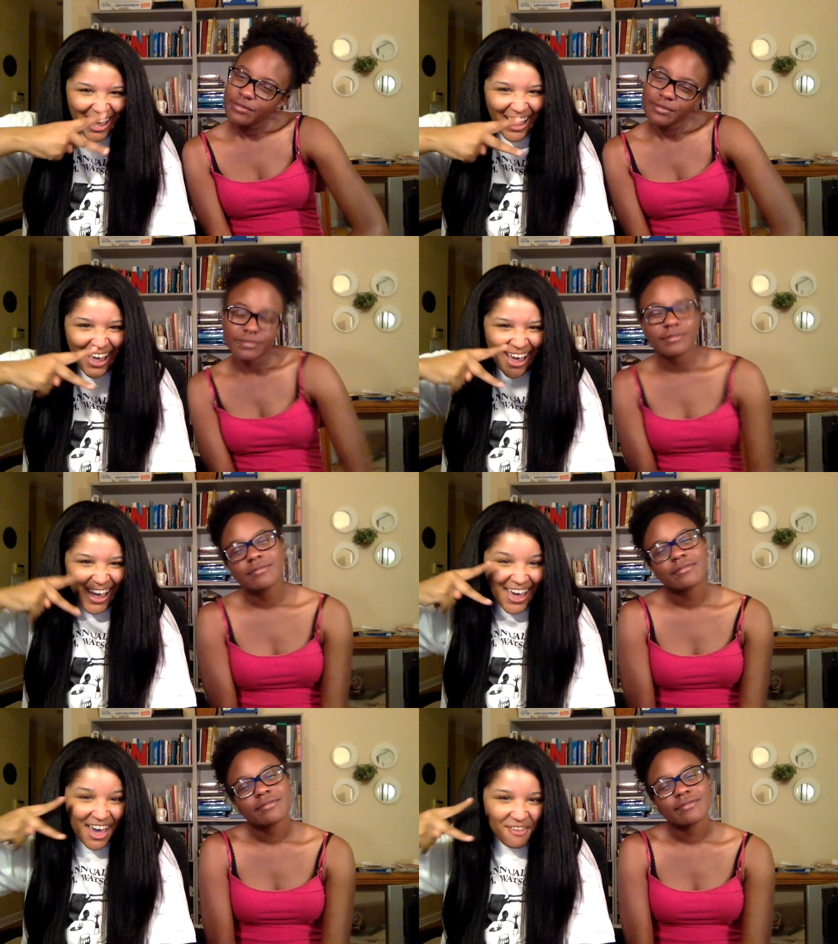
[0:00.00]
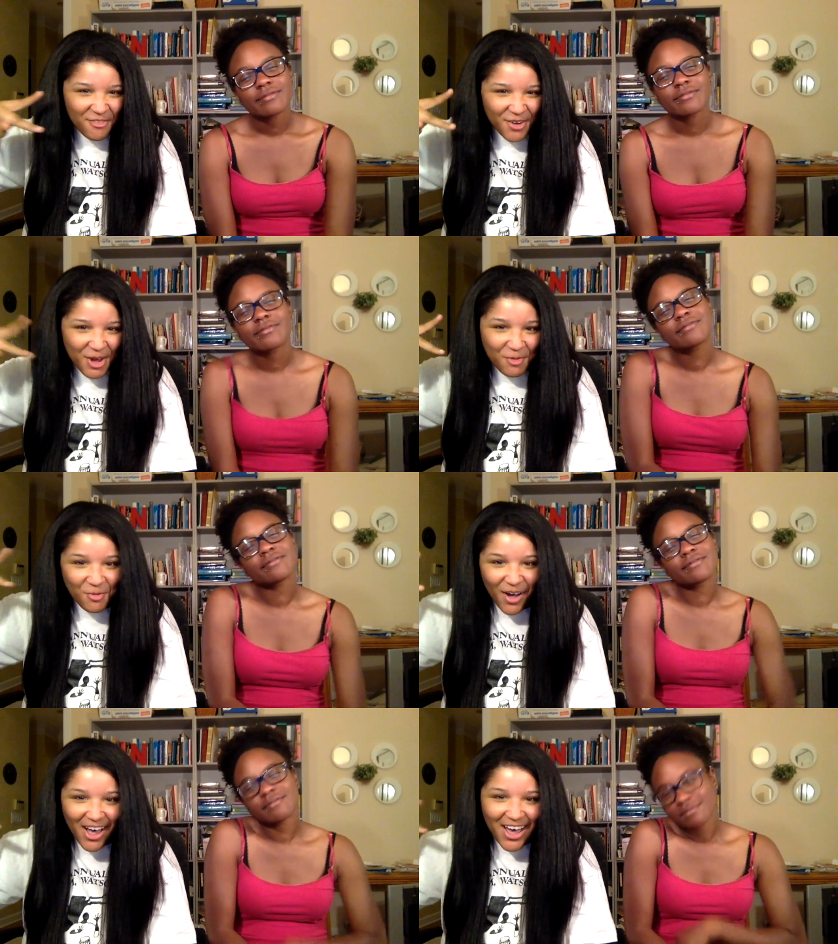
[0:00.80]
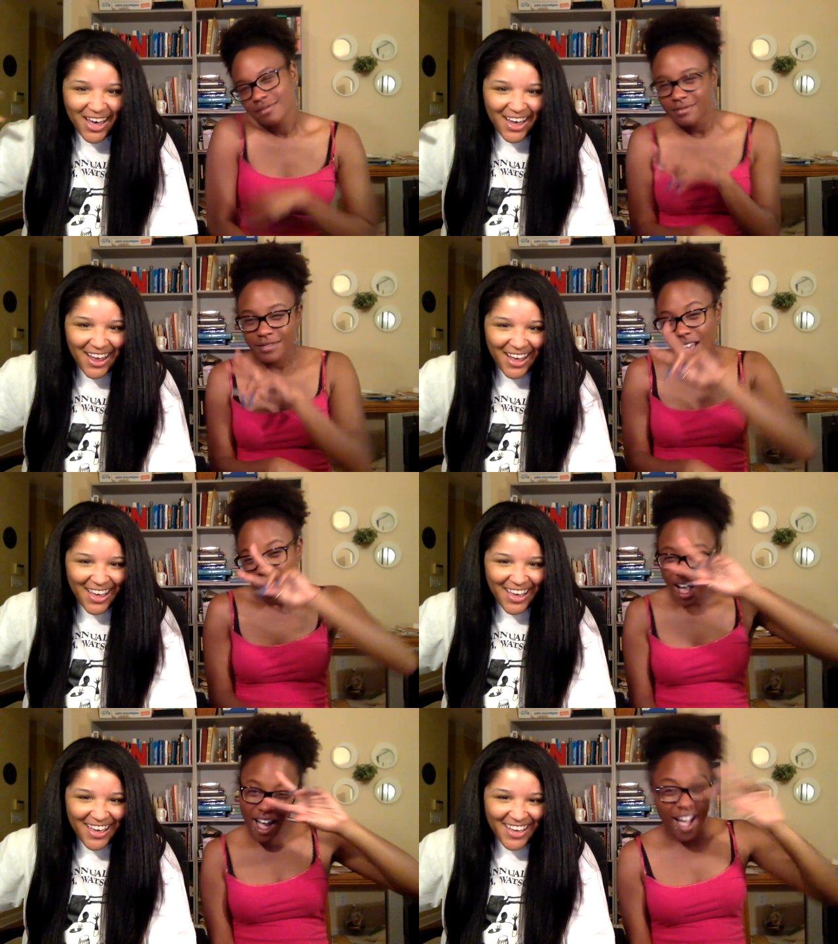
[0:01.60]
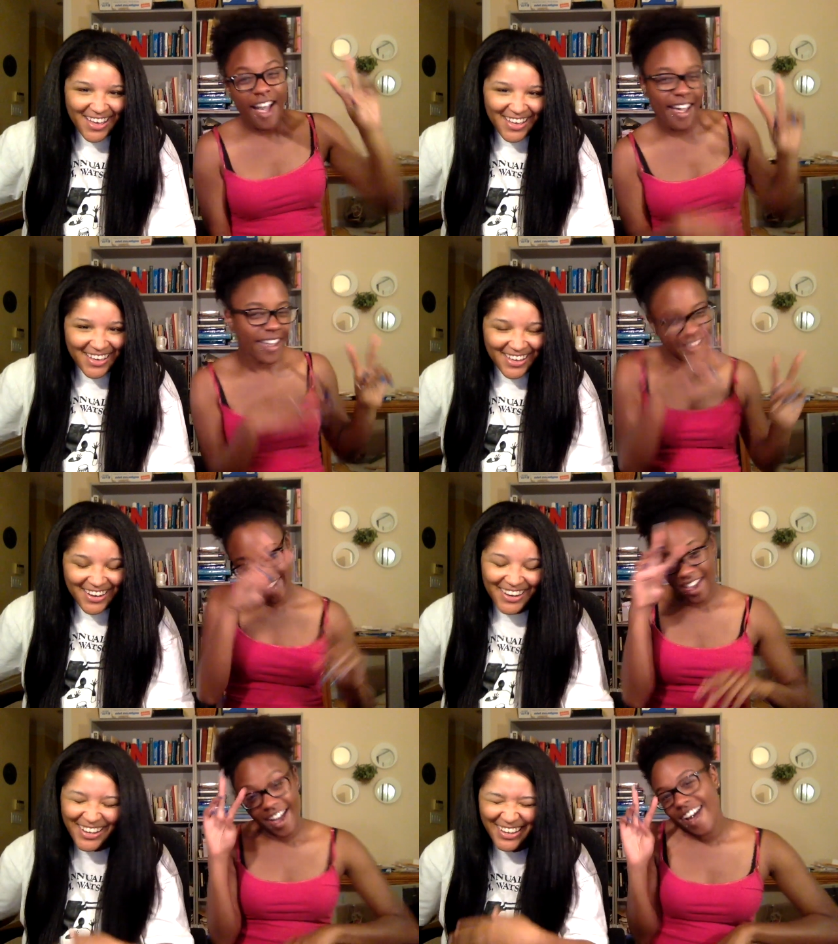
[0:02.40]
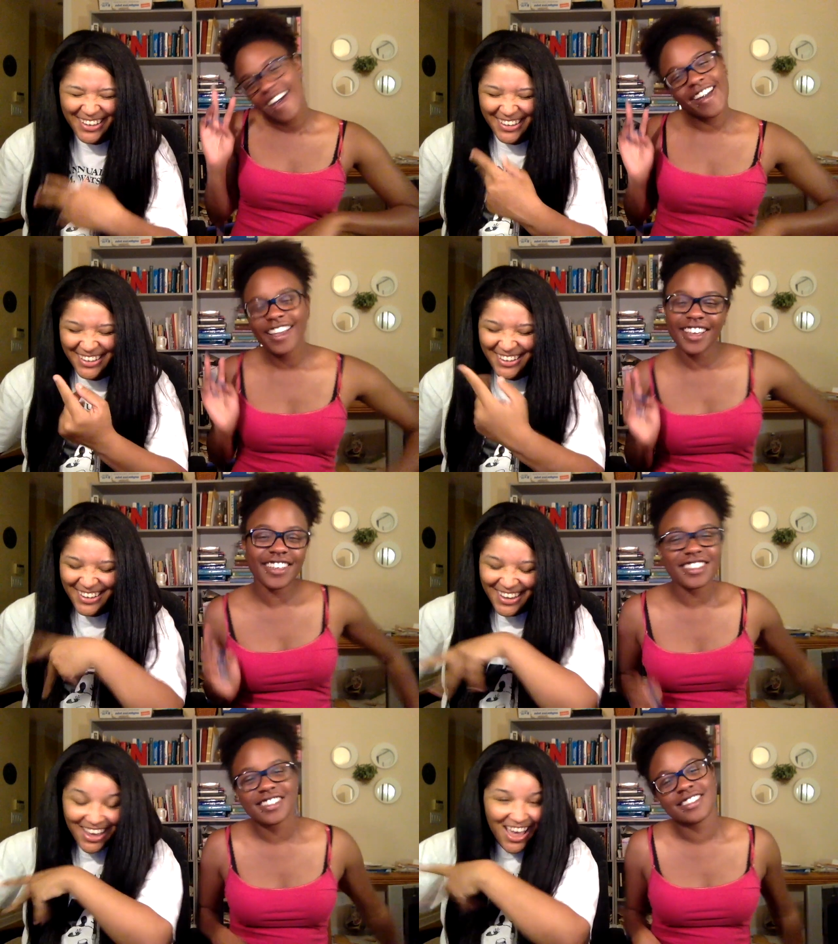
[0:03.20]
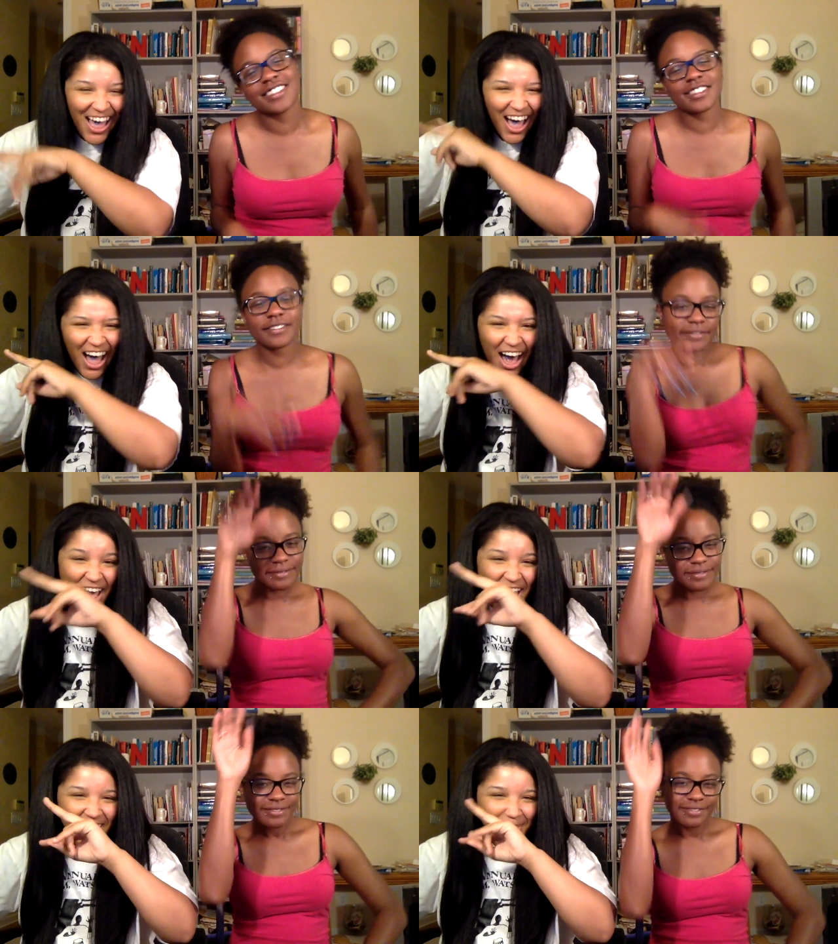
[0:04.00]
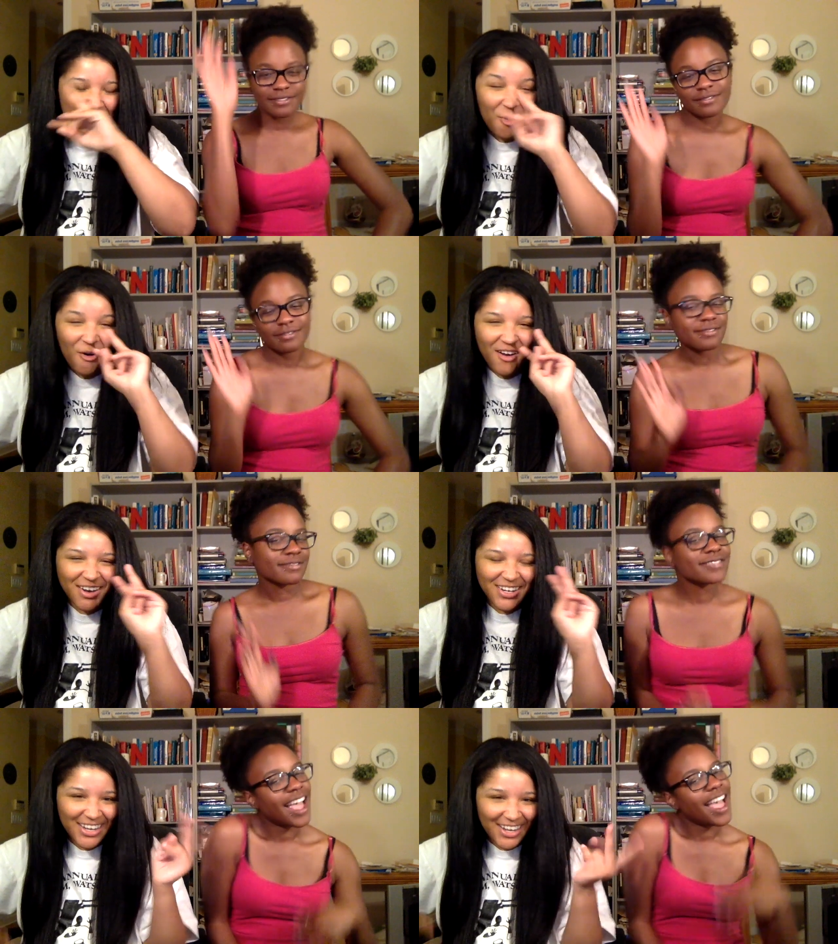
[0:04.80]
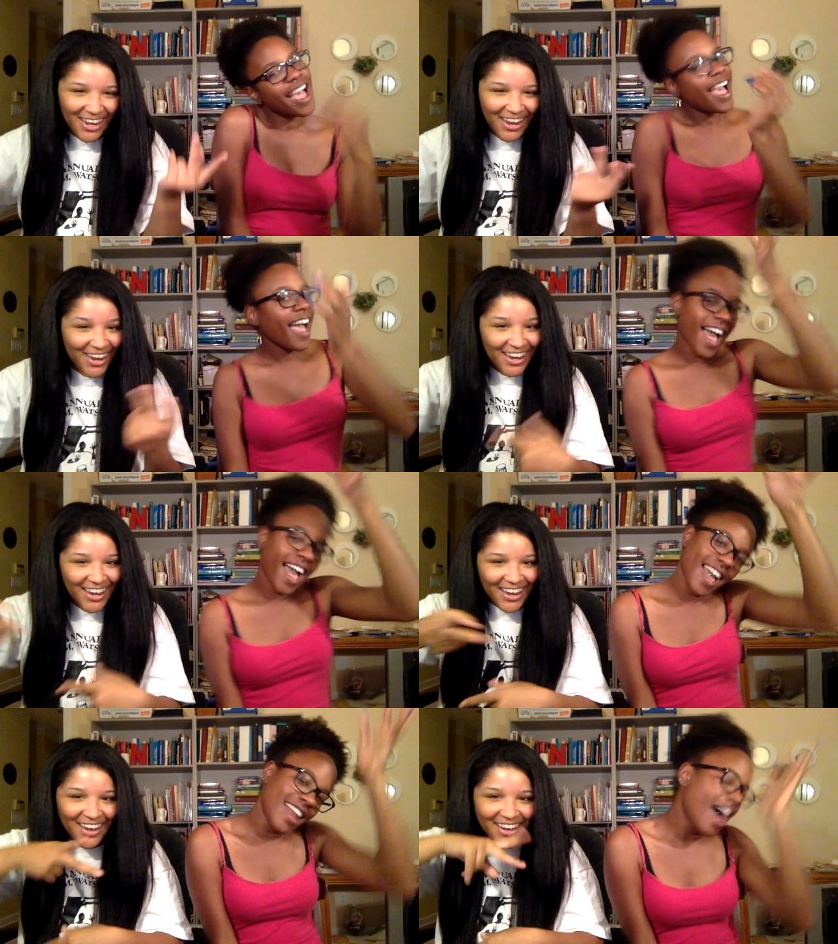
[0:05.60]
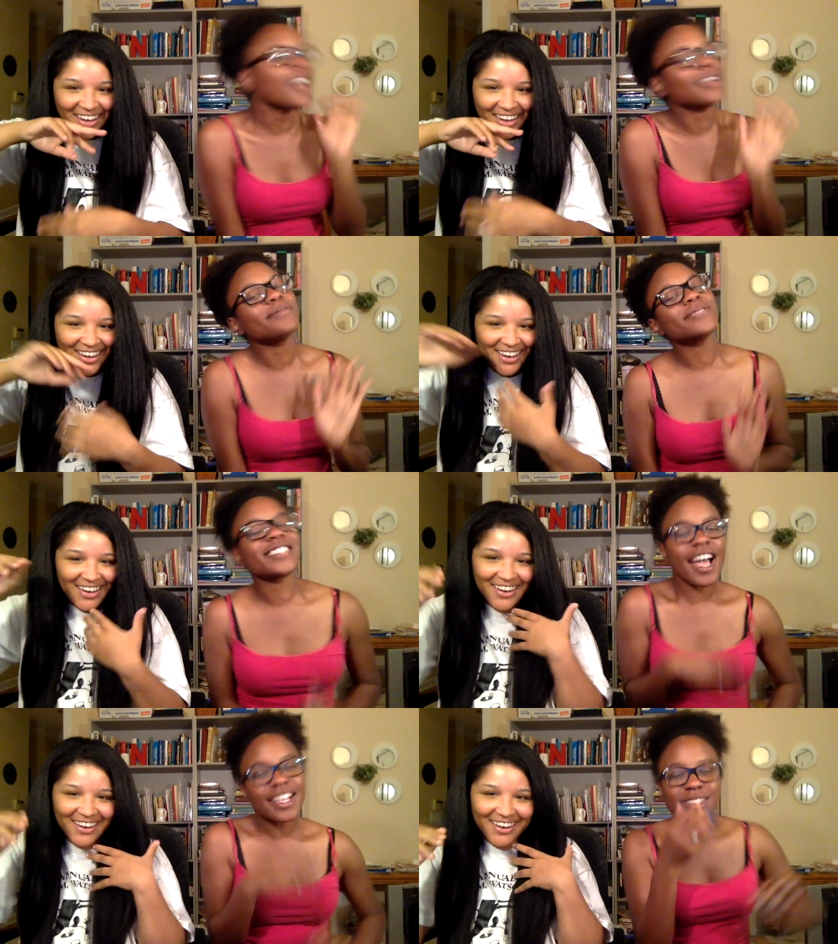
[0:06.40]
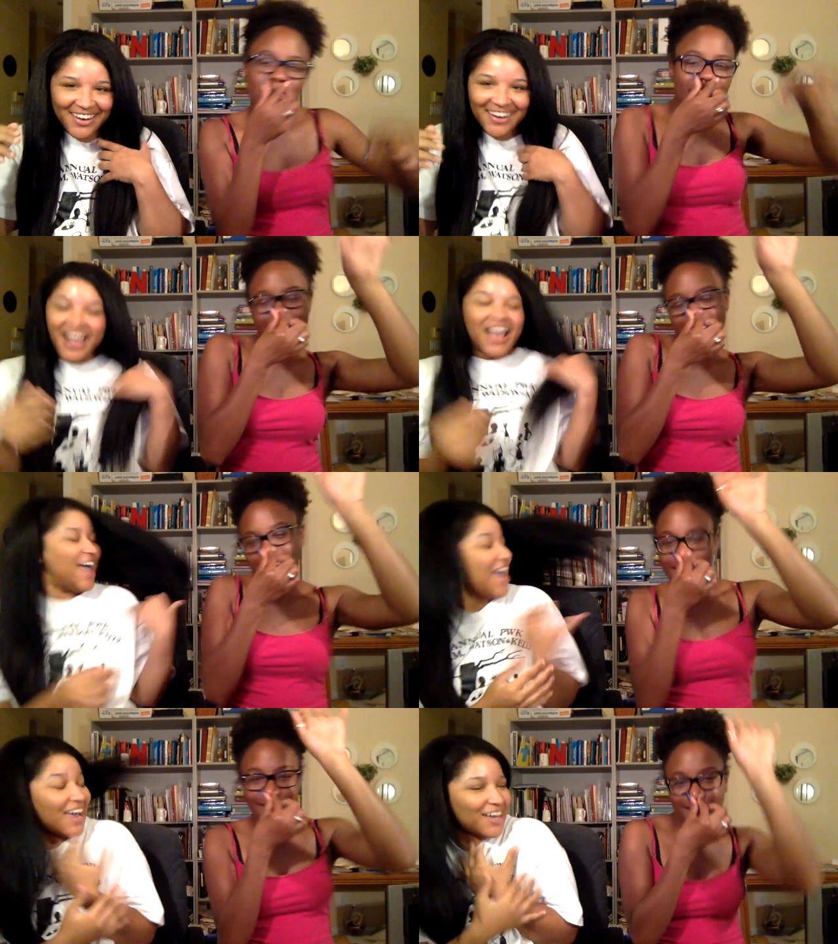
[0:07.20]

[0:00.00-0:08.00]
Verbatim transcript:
Speaker 1: Hi everyone! Hi guys! I'm Courtney. And I'm Jasmine.